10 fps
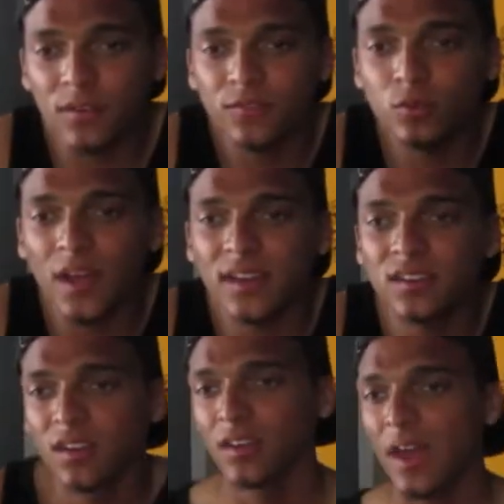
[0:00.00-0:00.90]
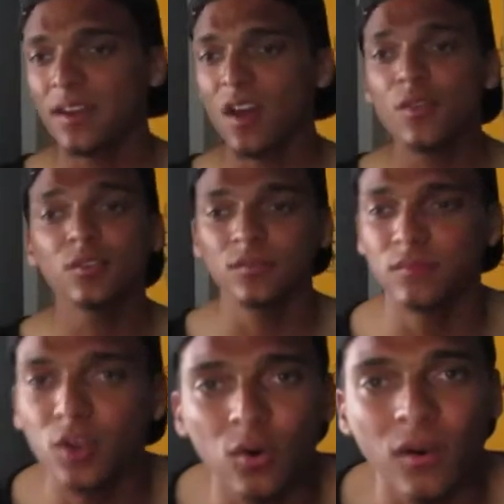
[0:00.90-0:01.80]
if you like any other,
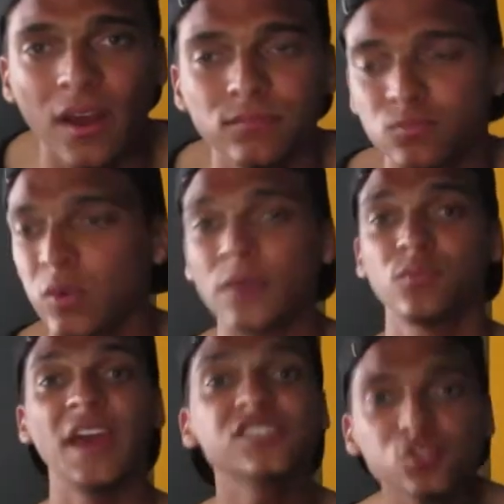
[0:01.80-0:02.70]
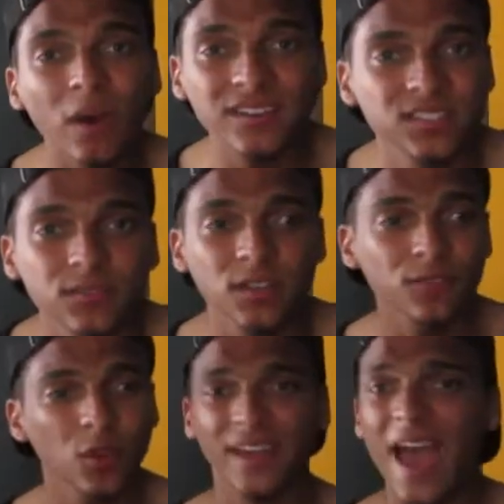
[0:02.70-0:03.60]
recreational activity,
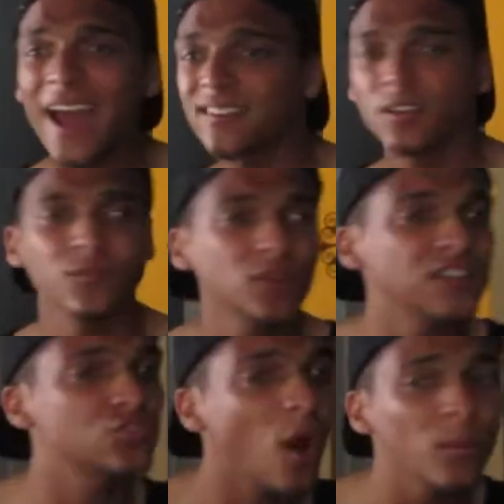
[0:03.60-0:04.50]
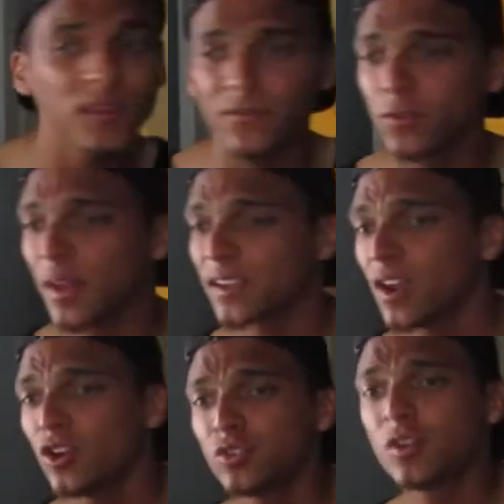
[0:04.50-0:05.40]
if you like acting, if you like drawing, if you like
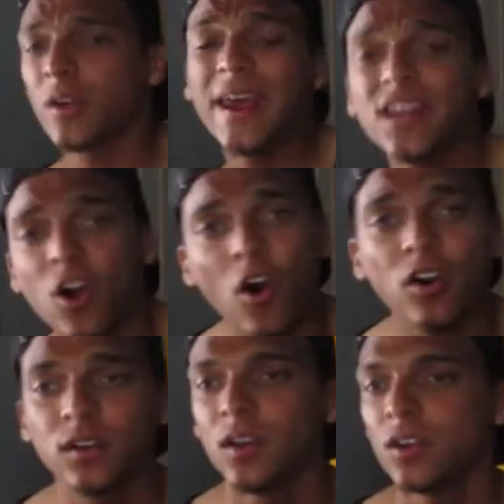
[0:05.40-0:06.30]
creating art,